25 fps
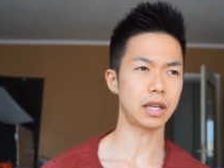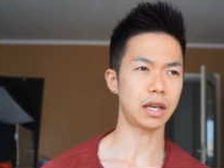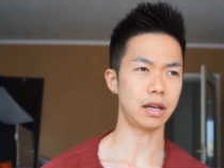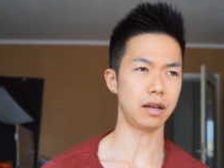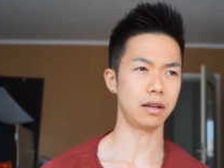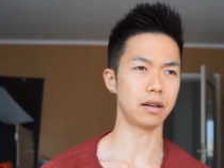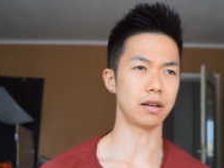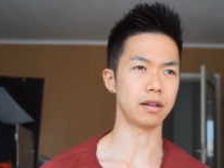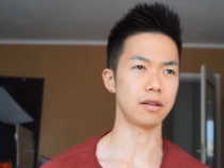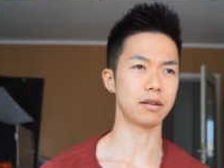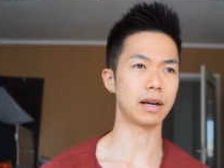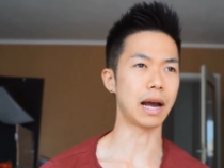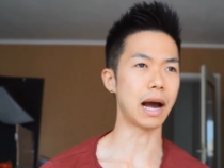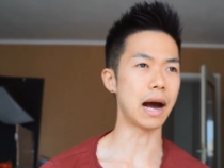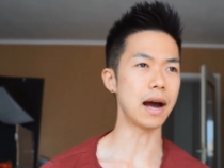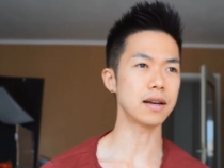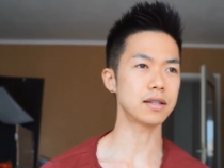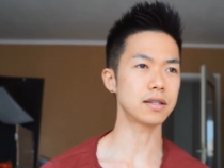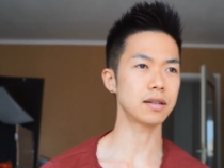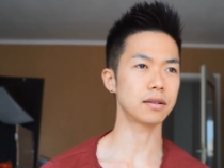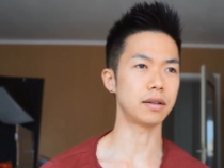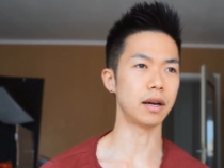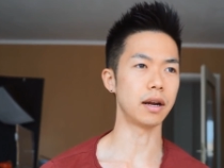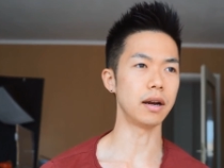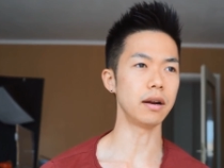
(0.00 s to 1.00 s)
And
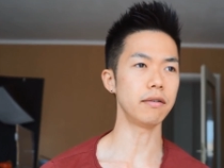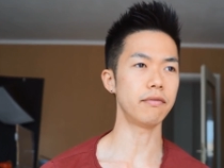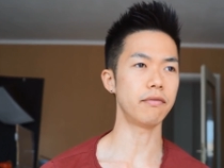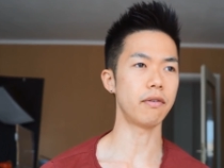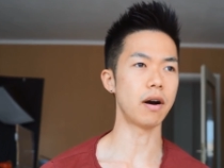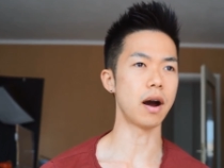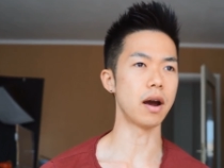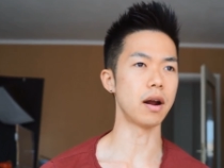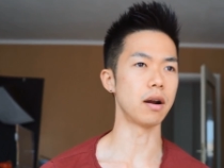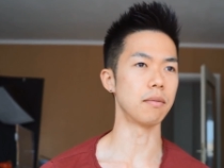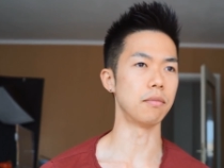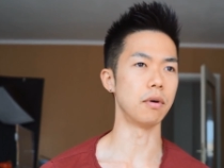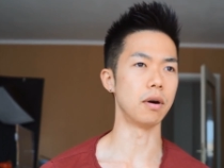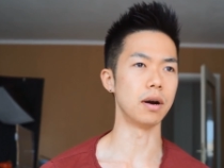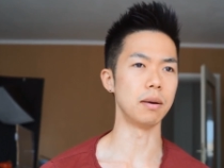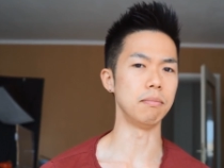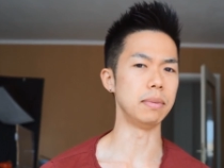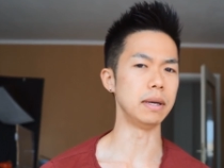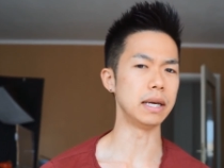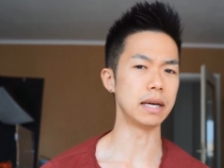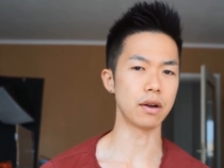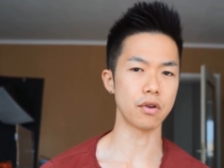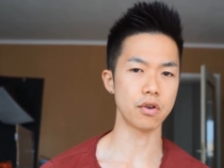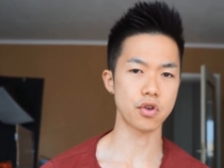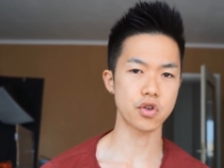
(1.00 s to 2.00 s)
guys are terrified about
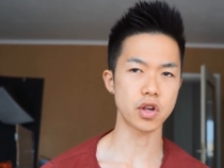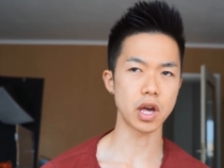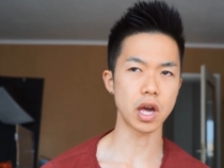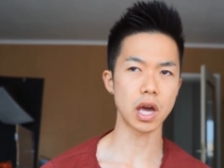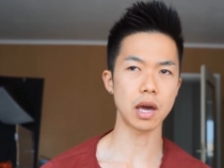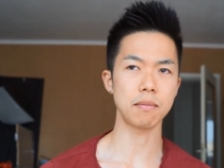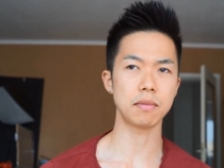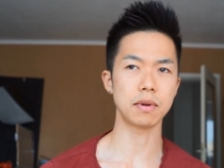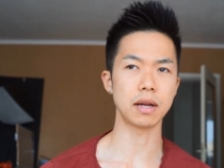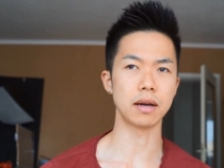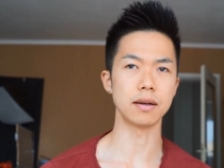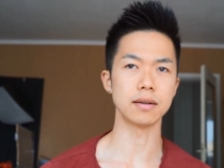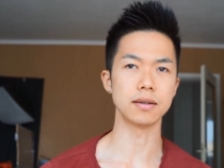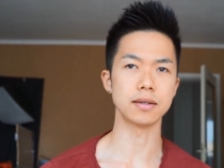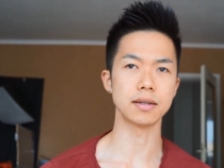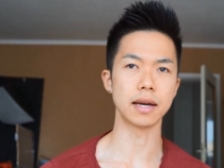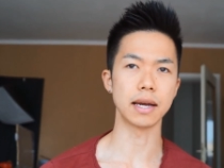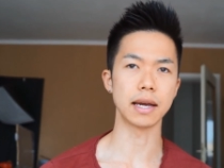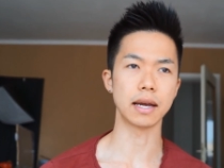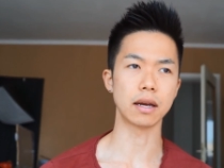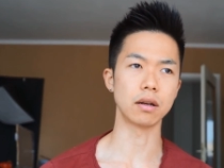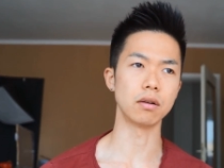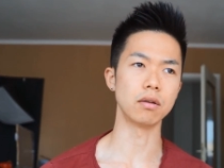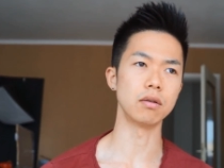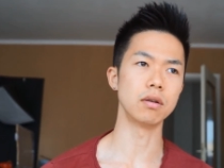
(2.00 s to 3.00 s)
being shamed as
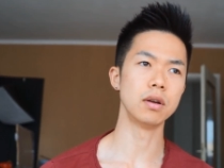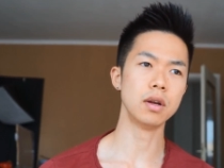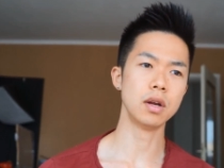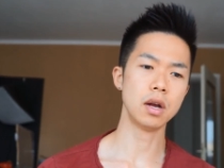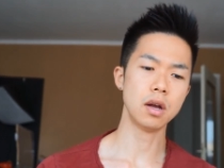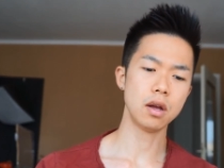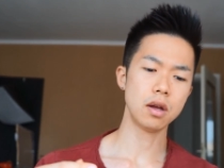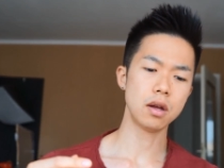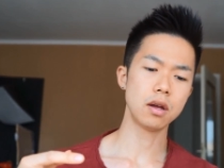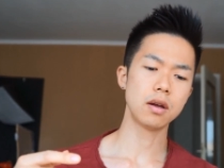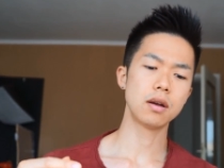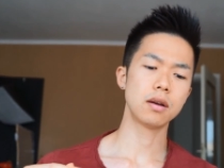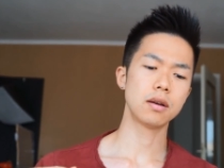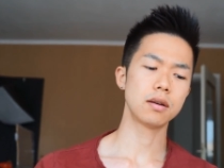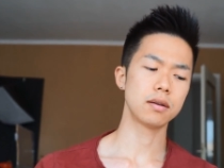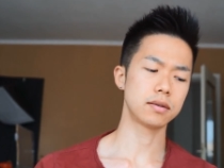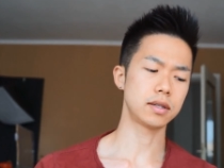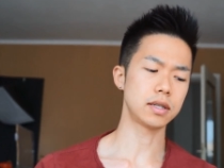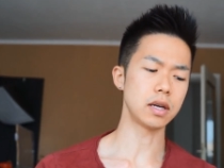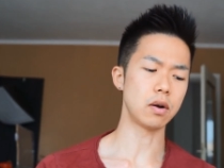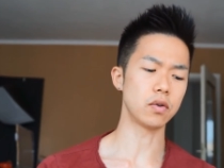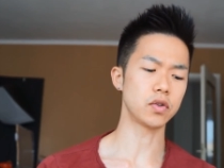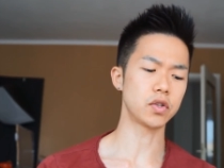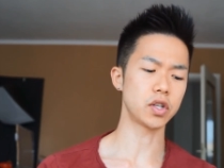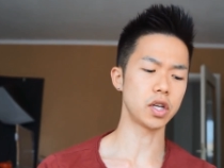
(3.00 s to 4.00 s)
like, you know,
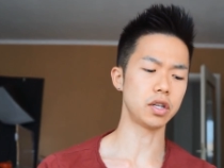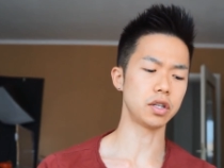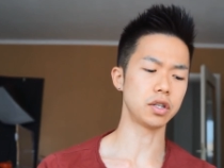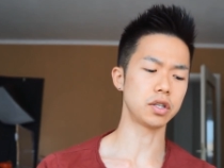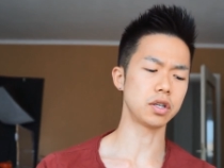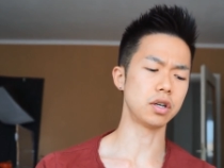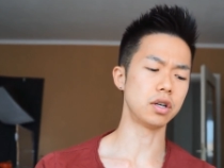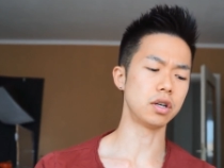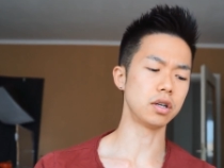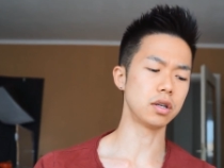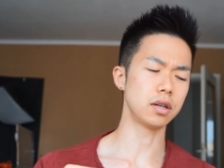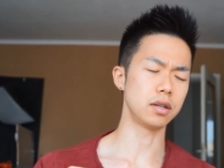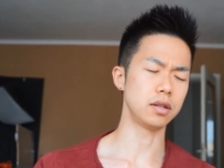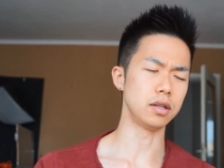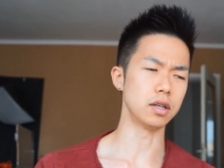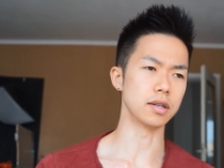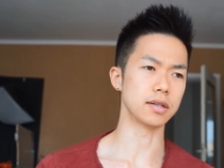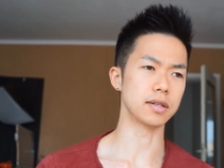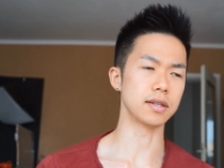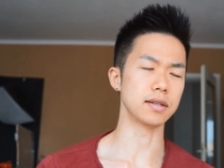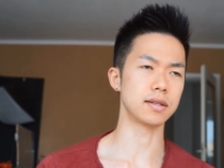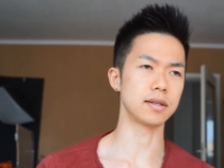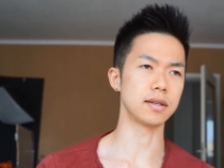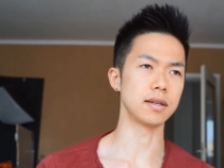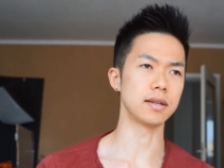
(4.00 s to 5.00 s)
self-centered,
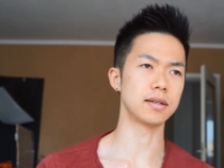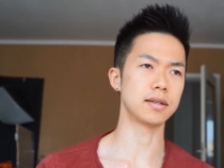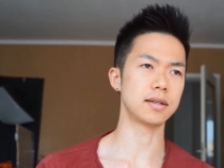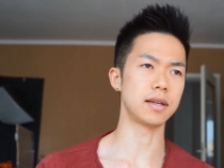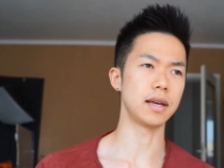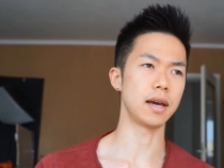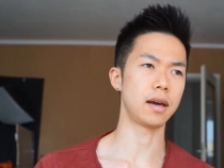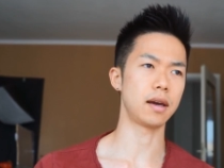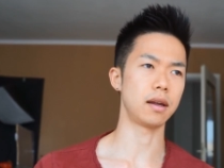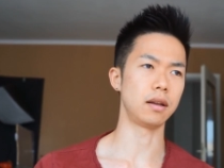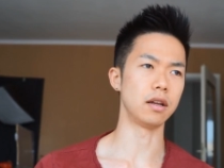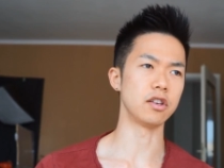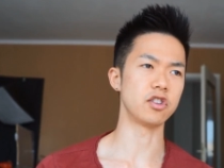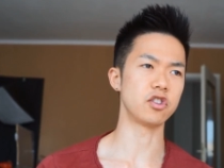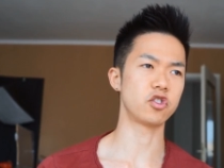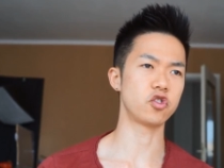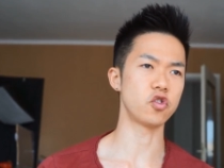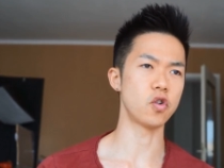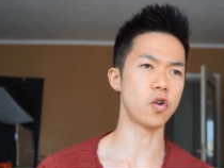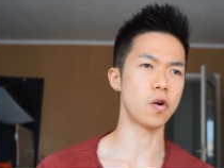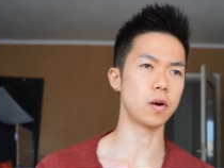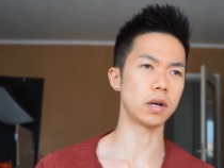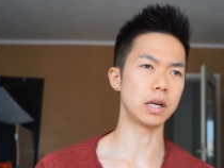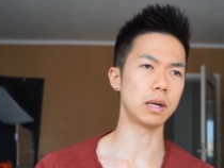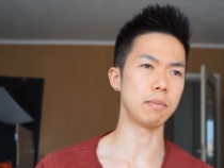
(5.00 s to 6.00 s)
narcissistic, and a
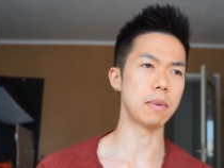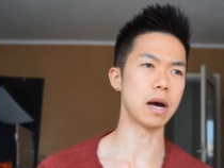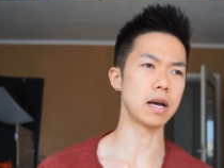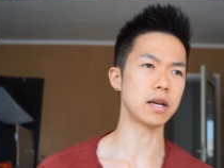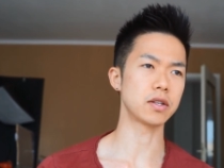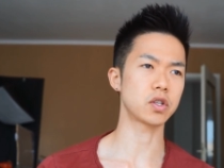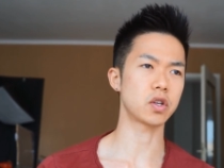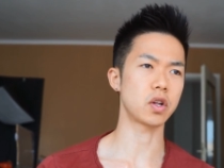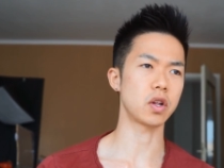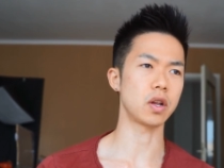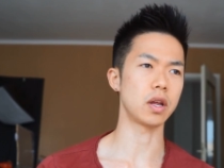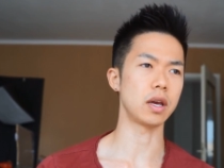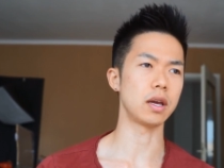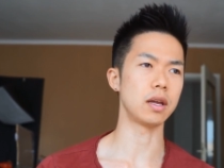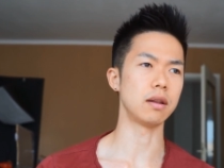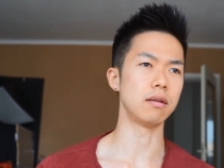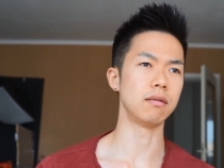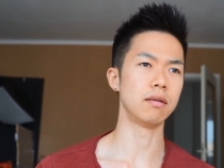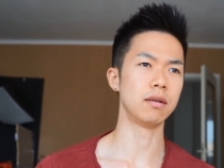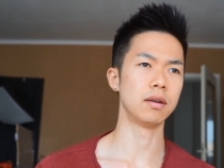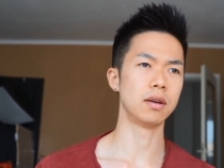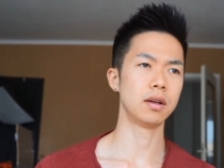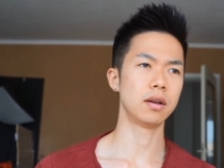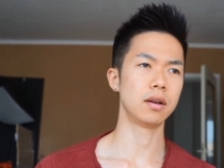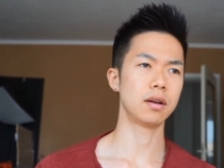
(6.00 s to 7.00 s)
strong and a masculine
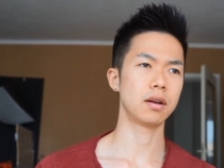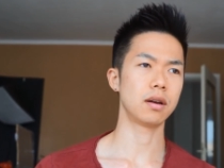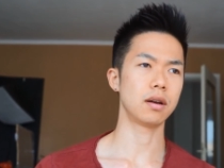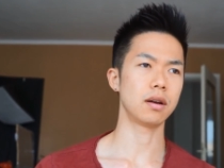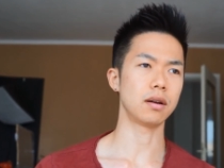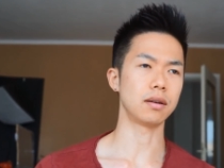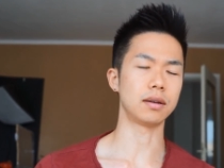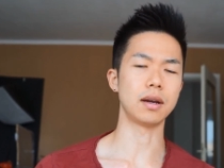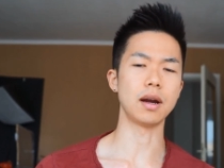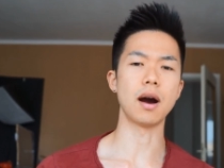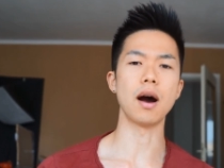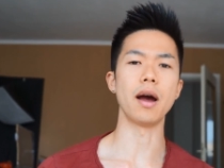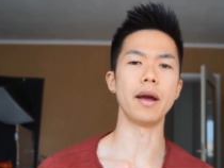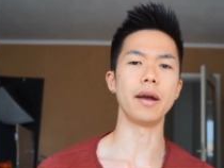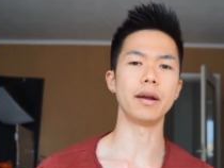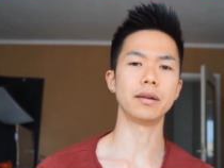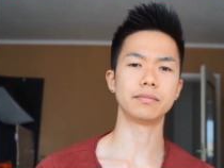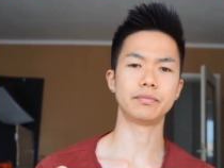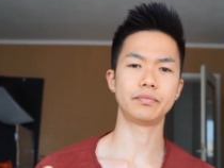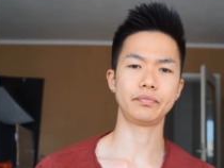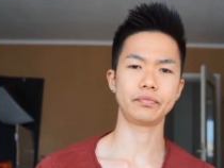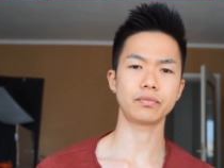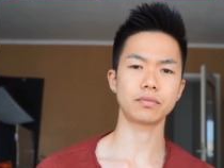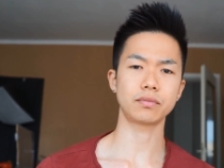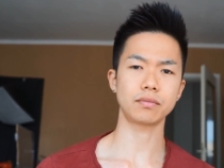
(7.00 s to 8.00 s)
guy.
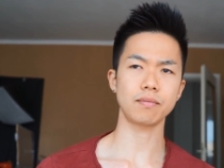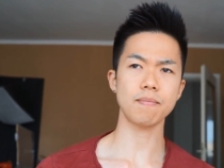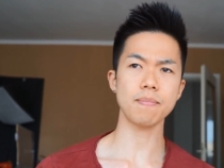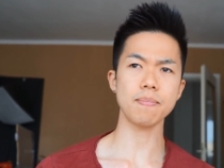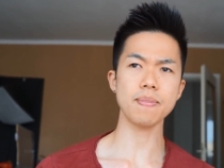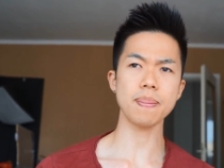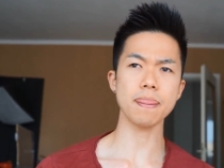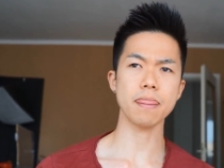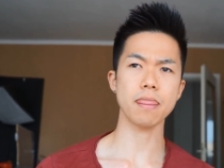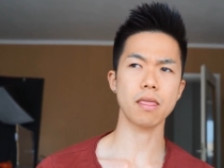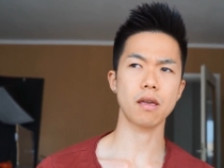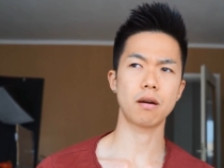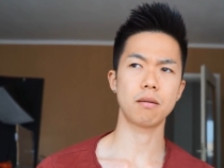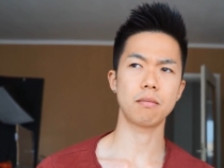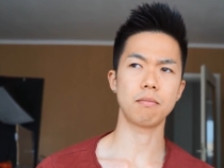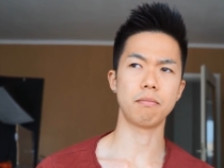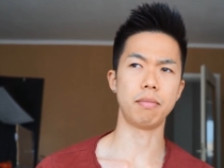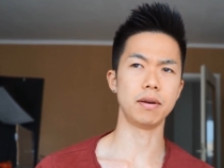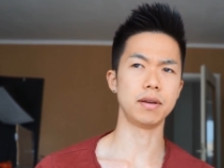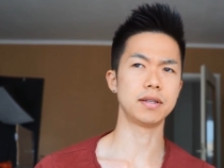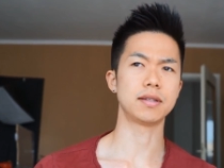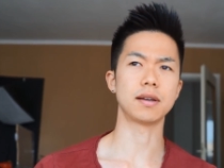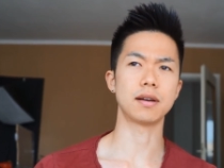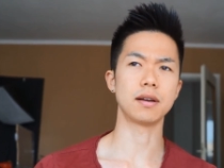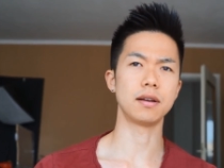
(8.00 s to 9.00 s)

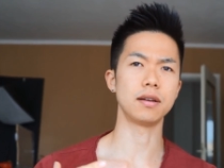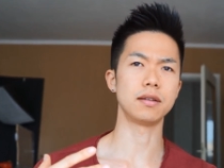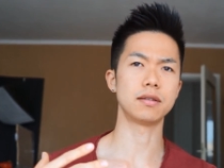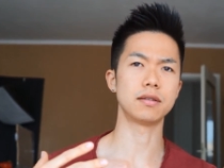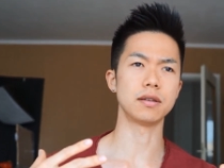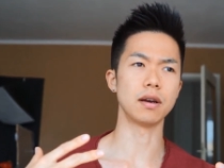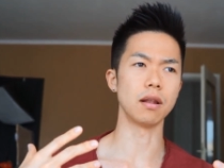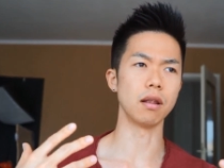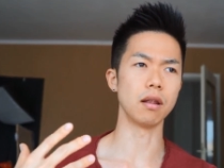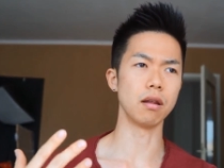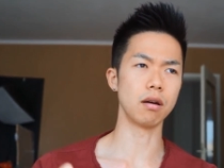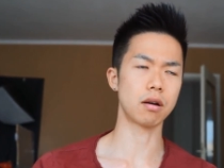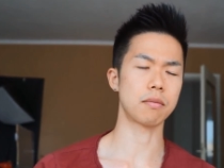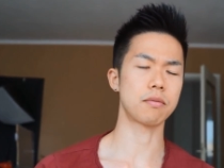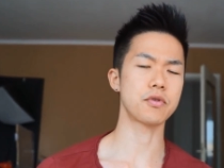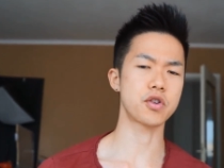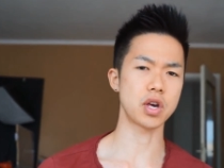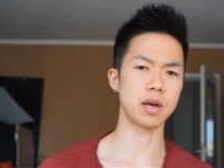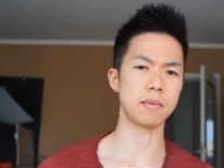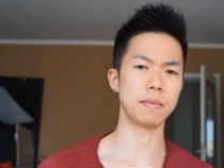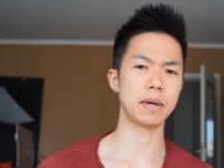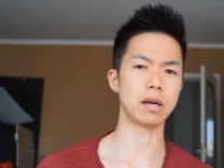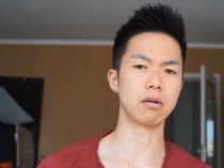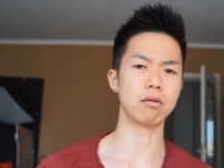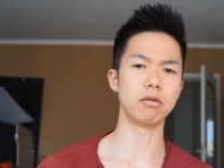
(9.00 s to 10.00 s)
Basically, it's a lot of
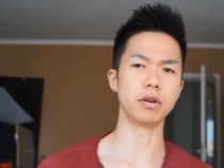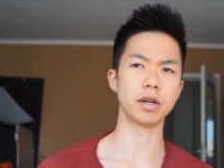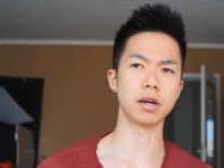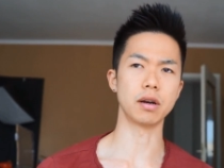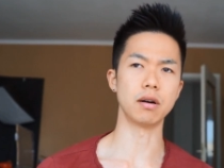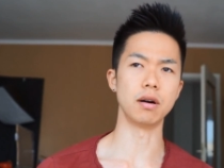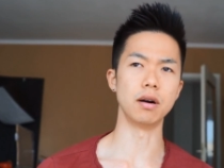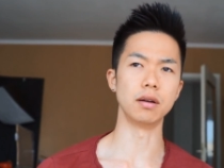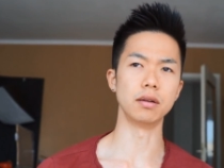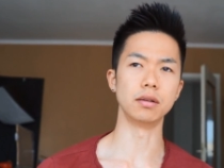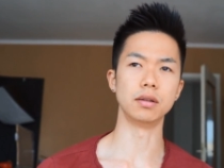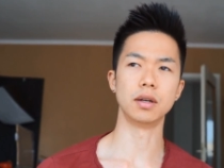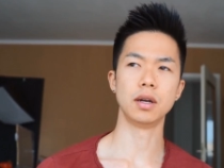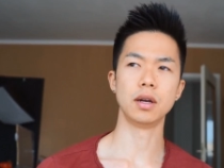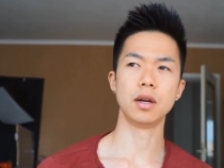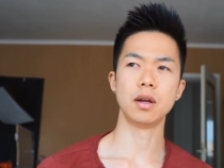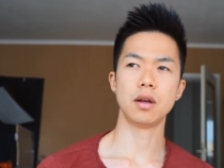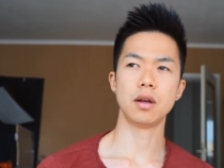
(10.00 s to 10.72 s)
shaming going on.